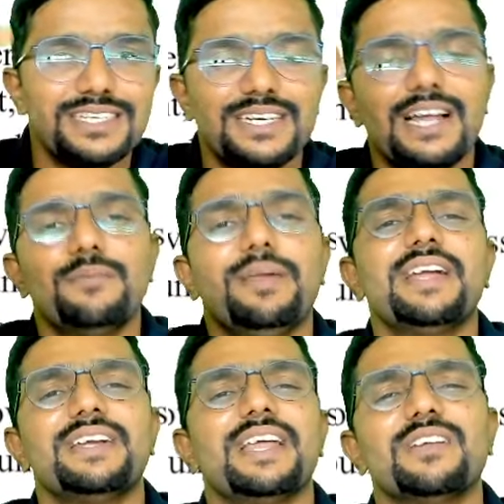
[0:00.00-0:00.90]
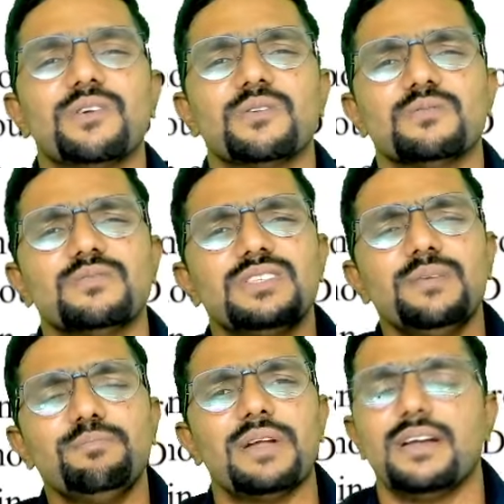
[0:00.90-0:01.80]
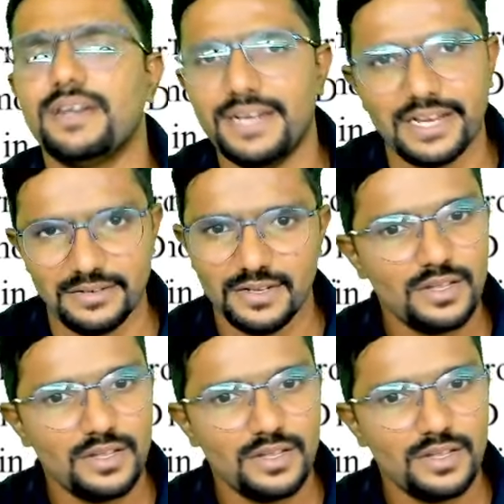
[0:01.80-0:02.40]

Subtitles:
it and make it 10 crore. Simple, done.